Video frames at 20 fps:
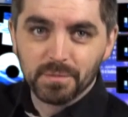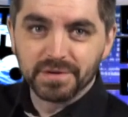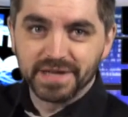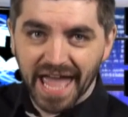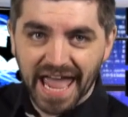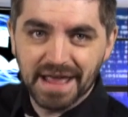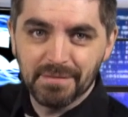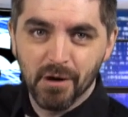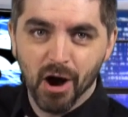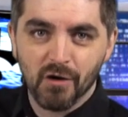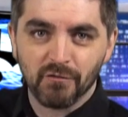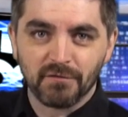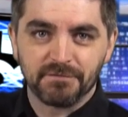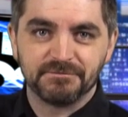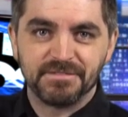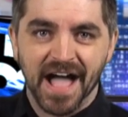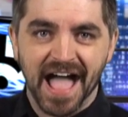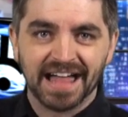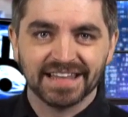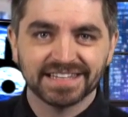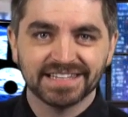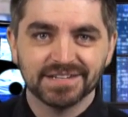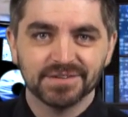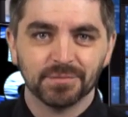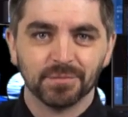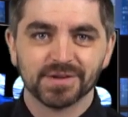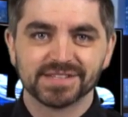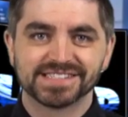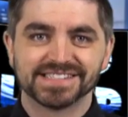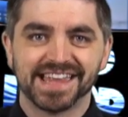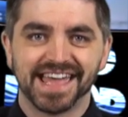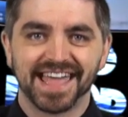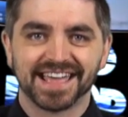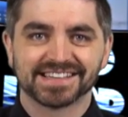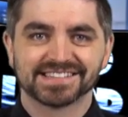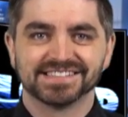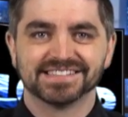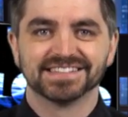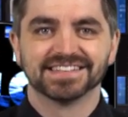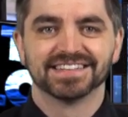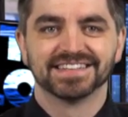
Game over, Fallon. What's next?